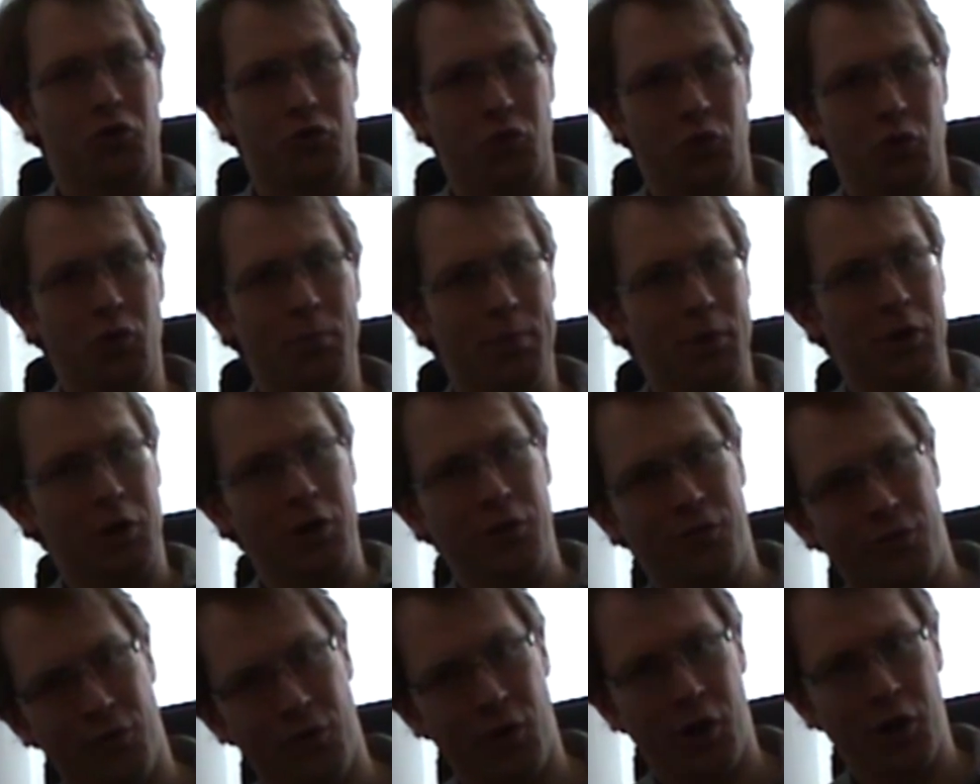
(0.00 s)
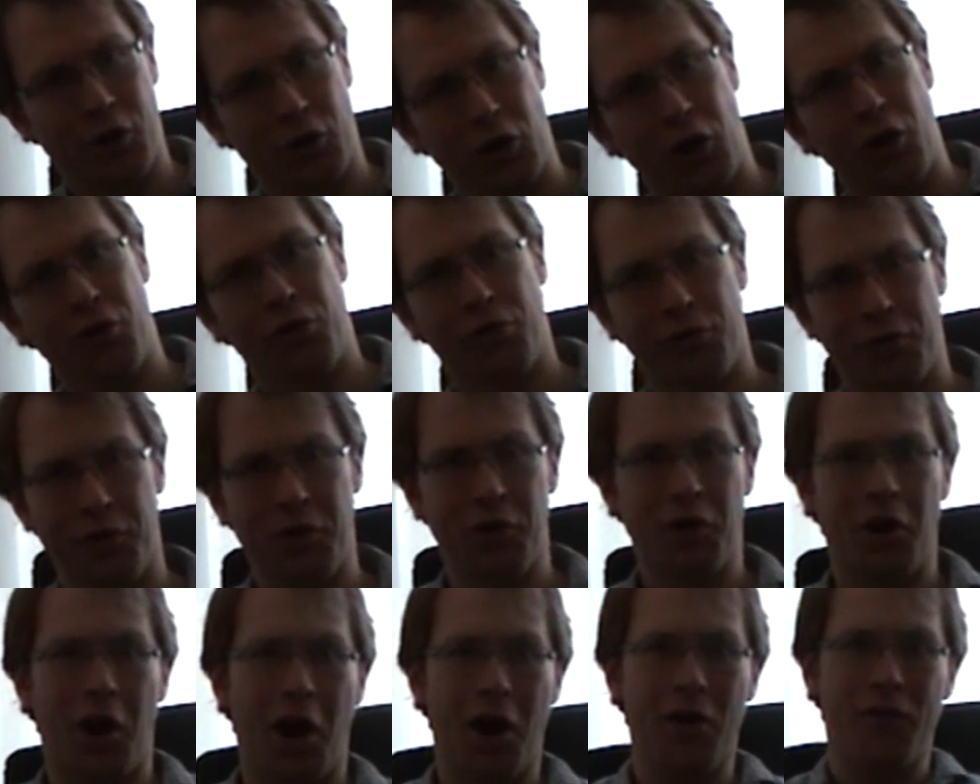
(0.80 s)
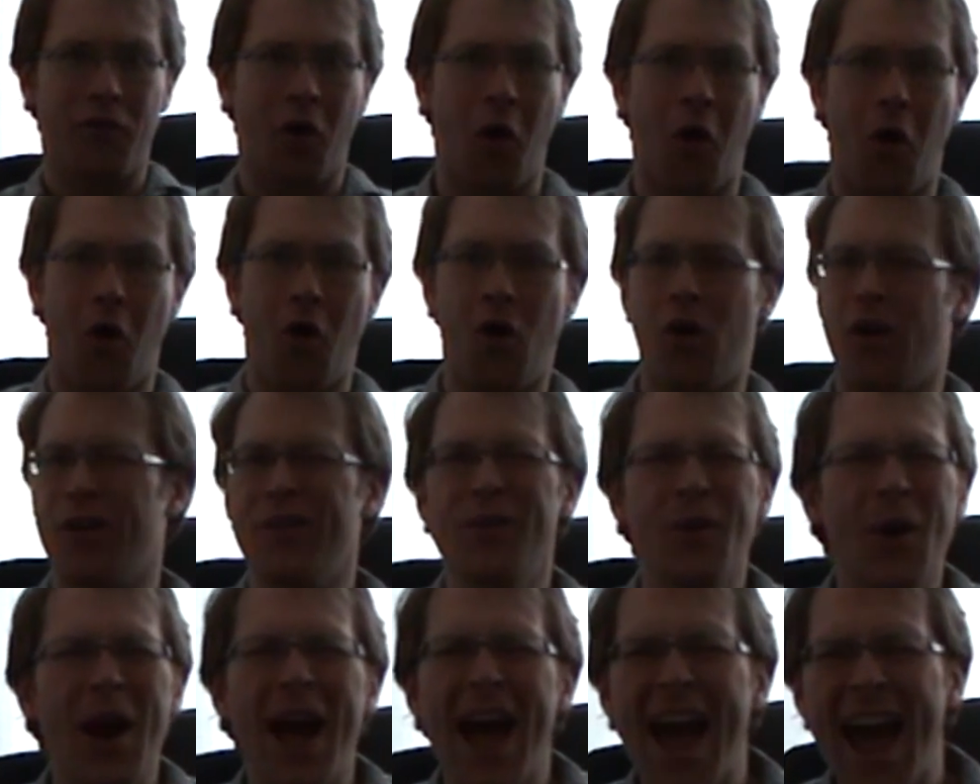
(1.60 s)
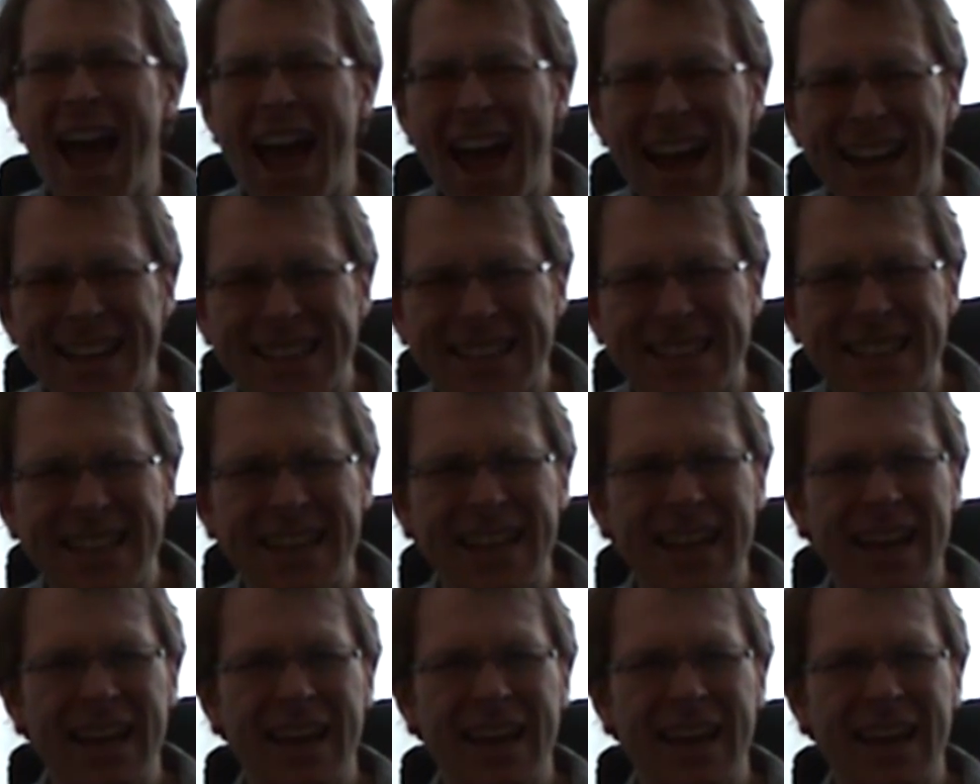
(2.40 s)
Do you believe Hitler is still alive? Ho ho ho!" What?